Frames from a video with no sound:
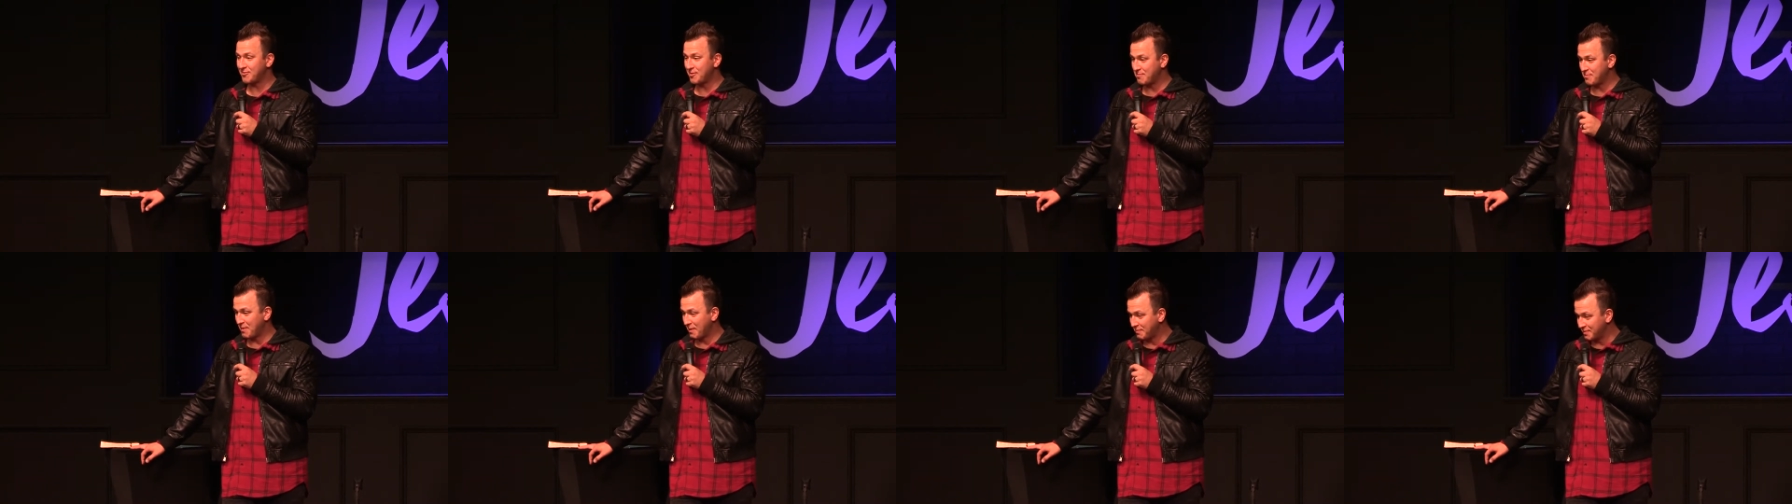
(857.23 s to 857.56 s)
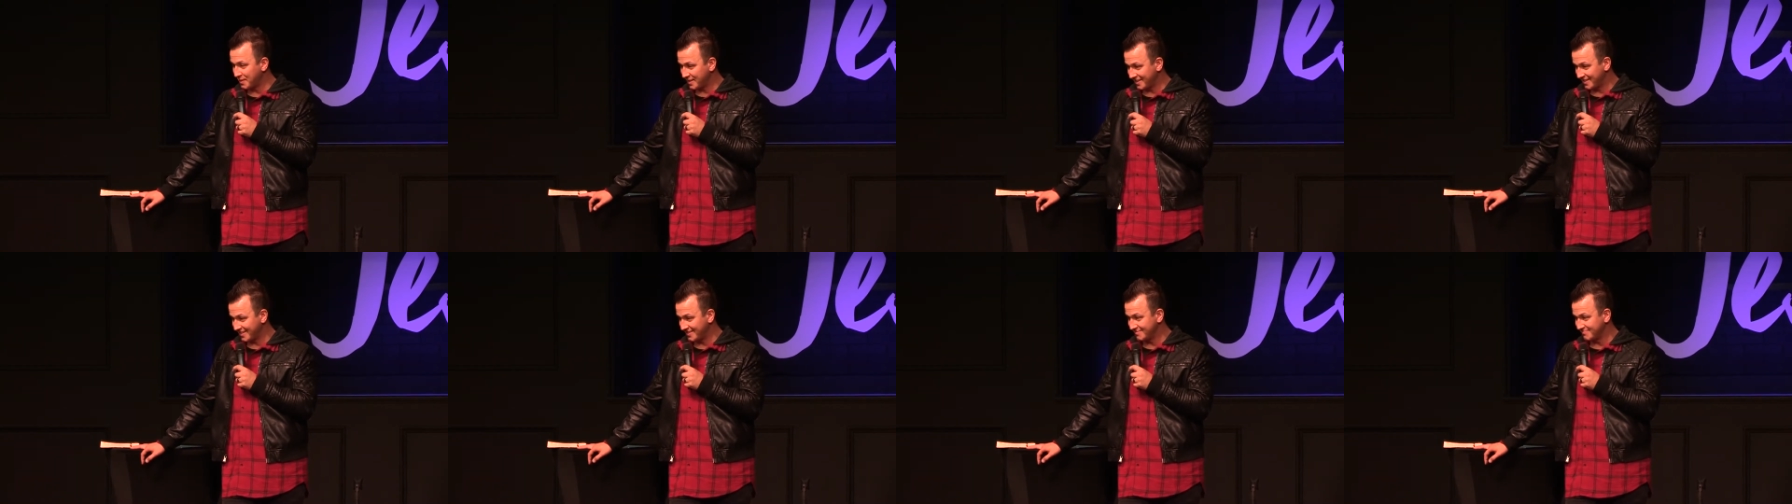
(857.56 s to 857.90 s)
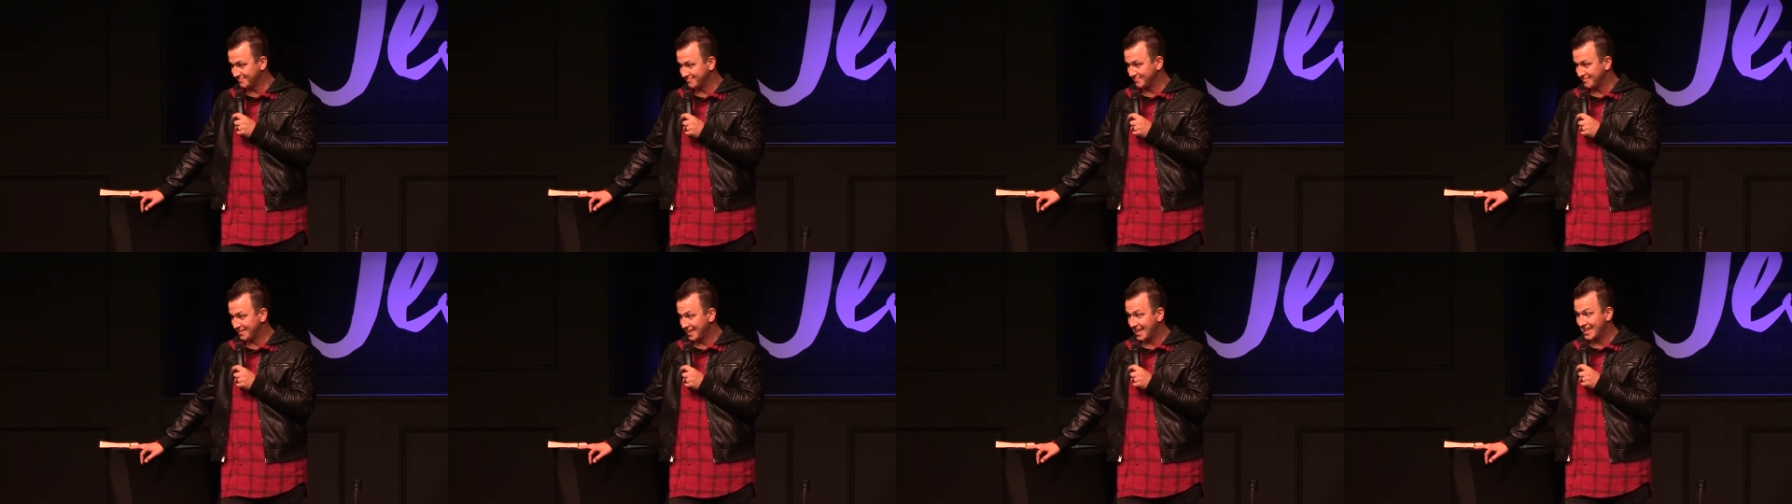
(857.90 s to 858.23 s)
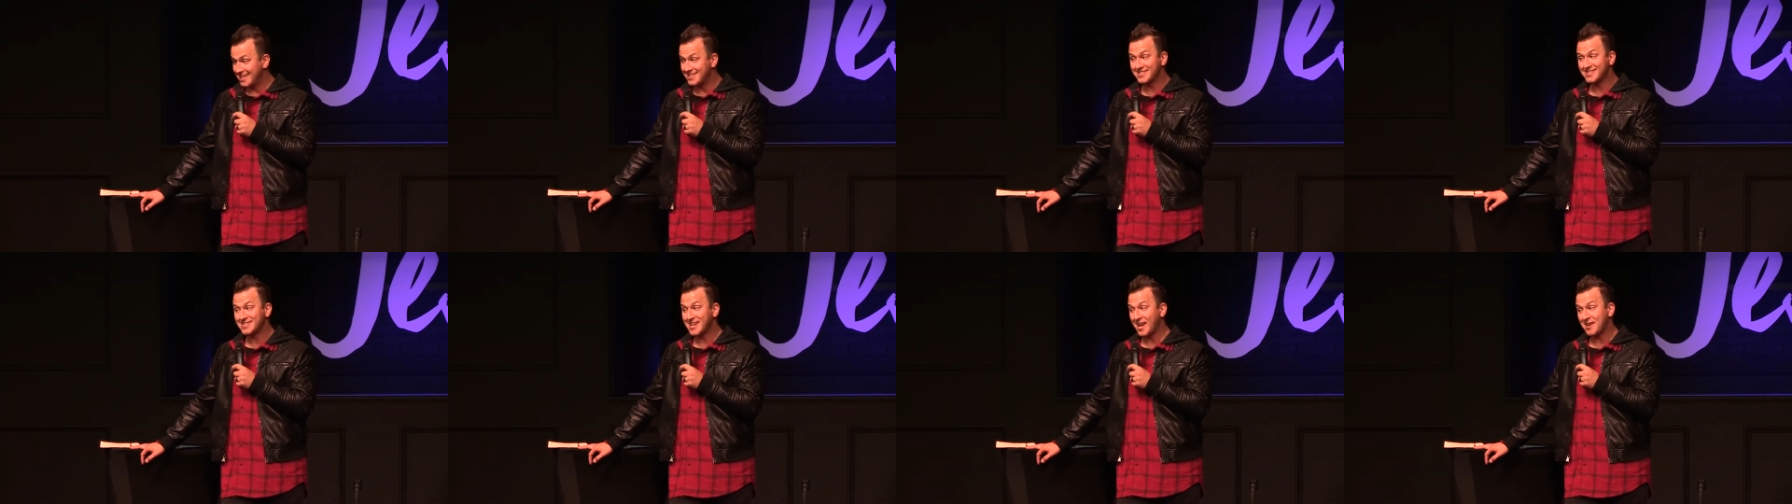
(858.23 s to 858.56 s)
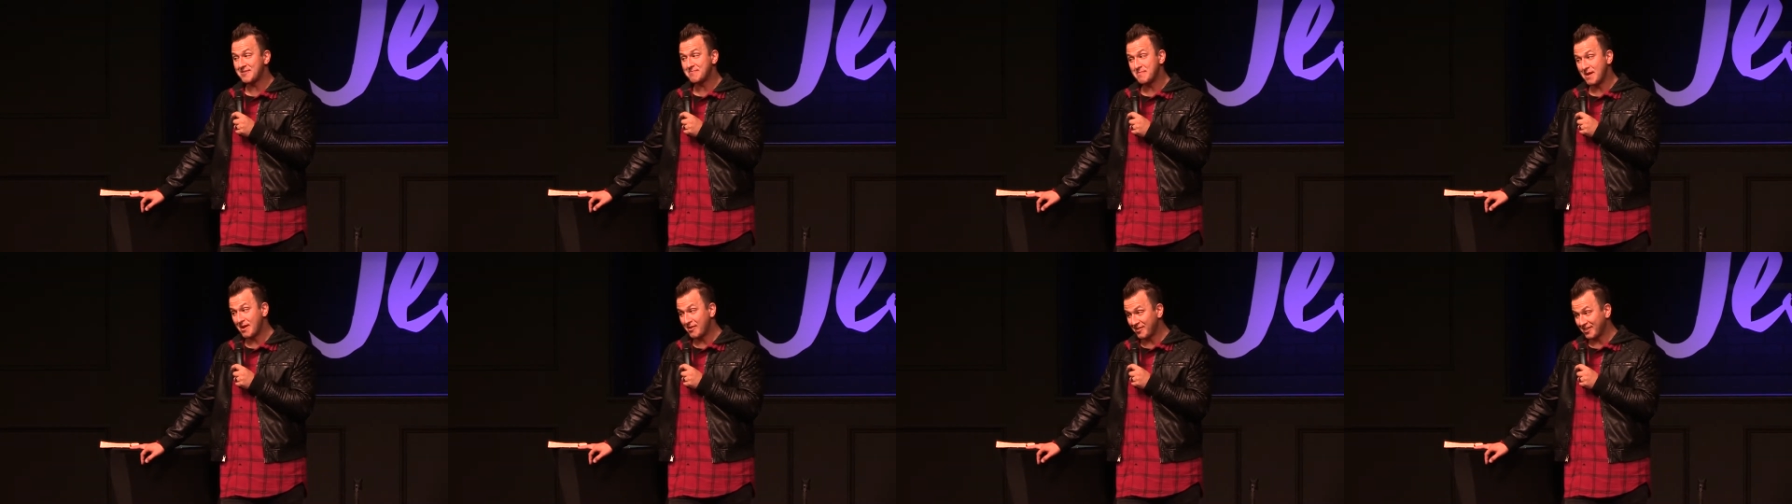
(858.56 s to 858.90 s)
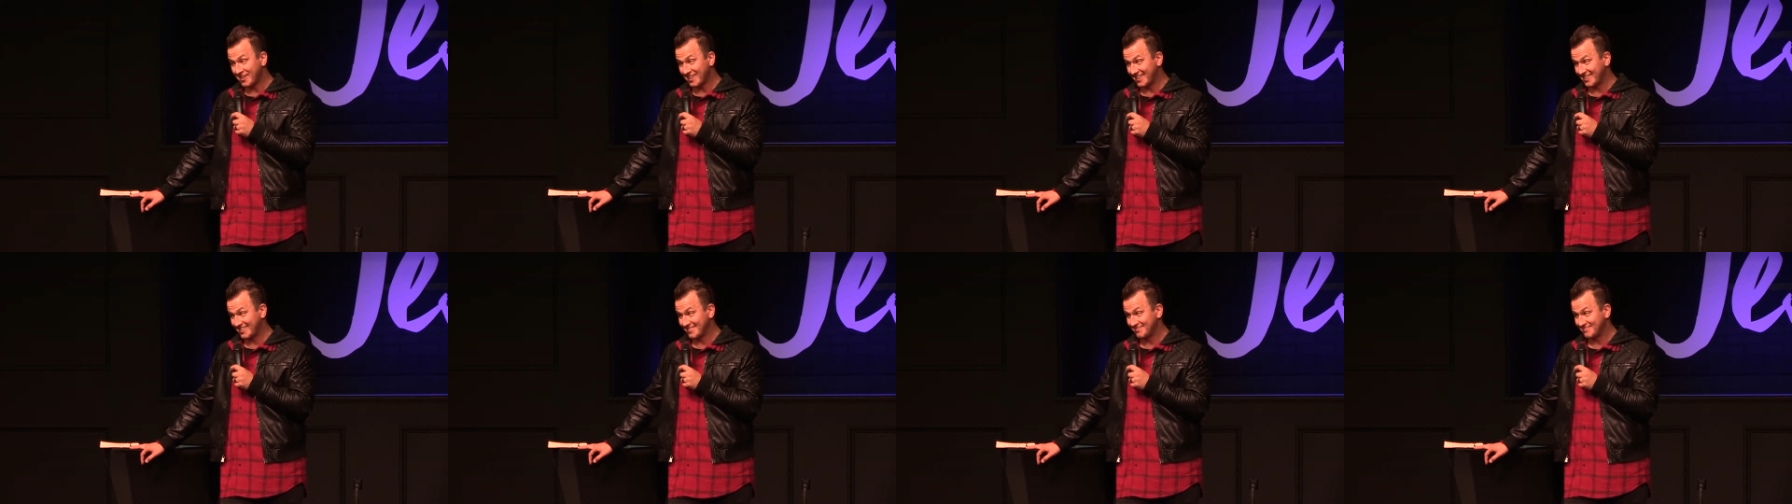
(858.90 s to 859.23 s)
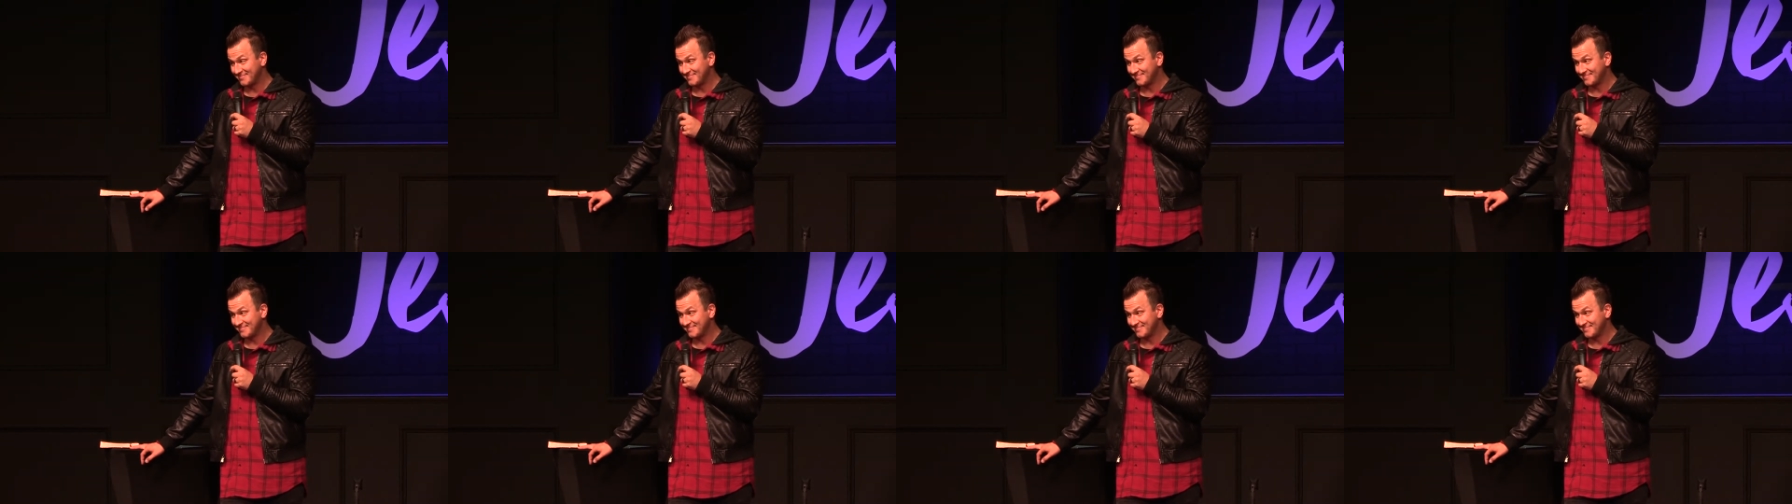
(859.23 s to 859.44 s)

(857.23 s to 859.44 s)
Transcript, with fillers: Republican. He is not American.